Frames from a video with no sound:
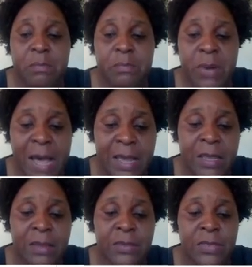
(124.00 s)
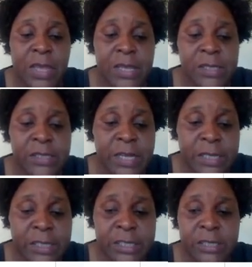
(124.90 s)
by the
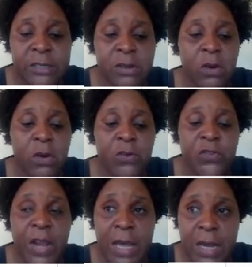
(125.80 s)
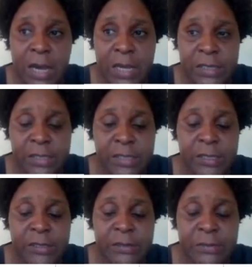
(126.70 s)
islets of
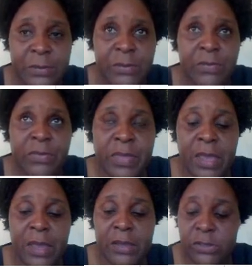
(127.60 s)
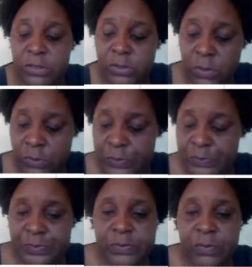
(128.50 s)
Langerhans. So,
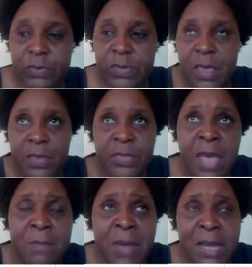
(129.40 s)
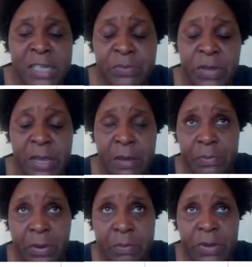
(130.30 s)
there might be a
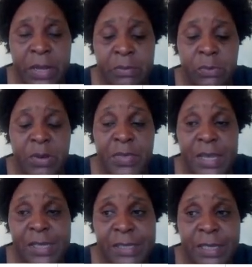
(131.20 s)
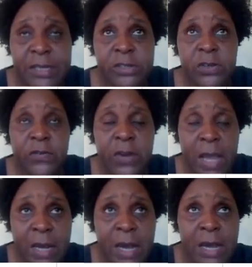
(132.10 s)
problem with the islets of
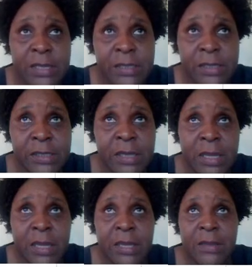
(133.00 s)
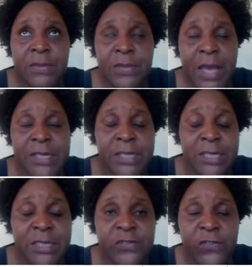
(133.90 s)
Langerhans, that
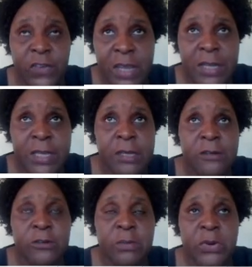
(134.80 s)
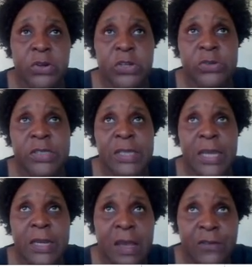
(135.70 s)
it is failing to produce
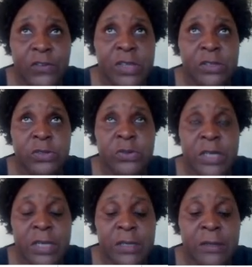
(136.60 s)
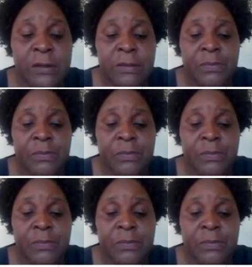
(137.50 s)
enough insulin